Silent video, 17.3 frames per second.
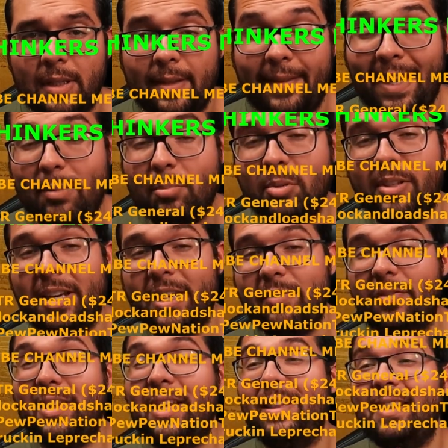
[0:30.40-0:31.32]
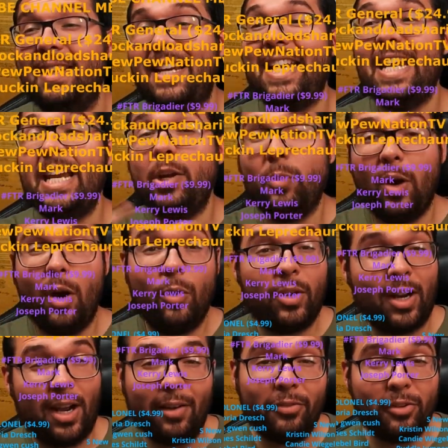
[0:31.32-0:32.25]
They believe that the hero
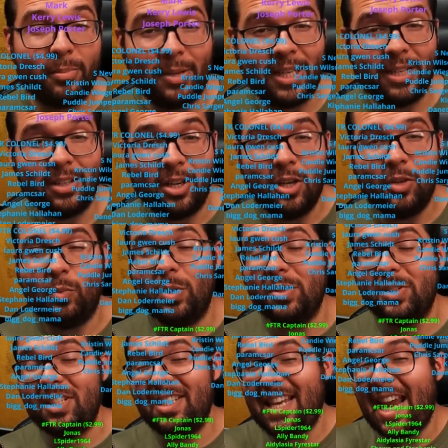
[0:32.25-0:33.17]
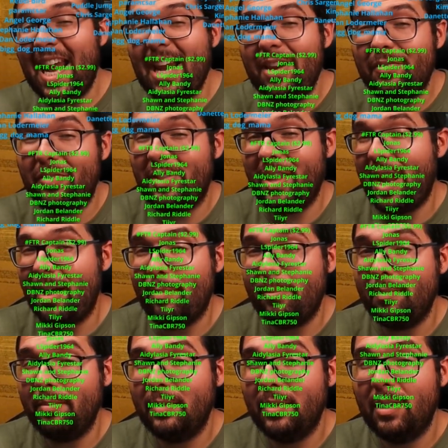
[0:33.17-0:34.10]
government will save
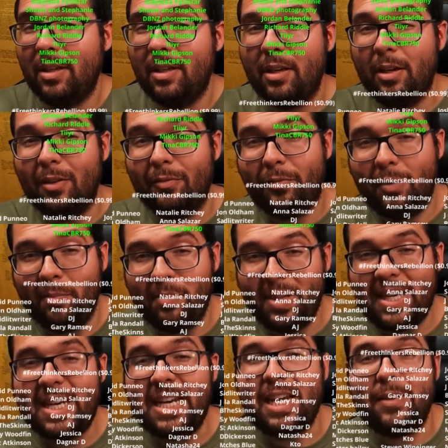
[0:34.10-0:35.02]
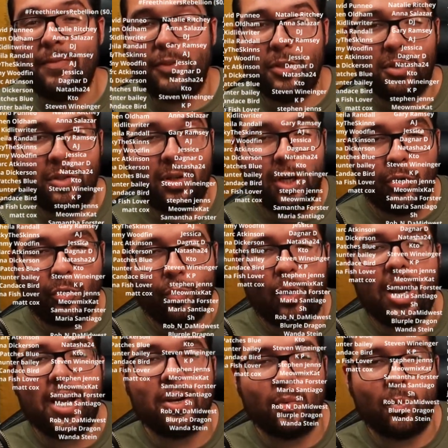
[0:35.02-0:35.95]
them from the evil
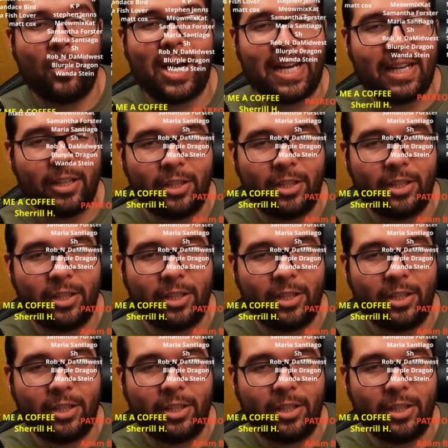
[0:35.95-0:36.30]
right-wing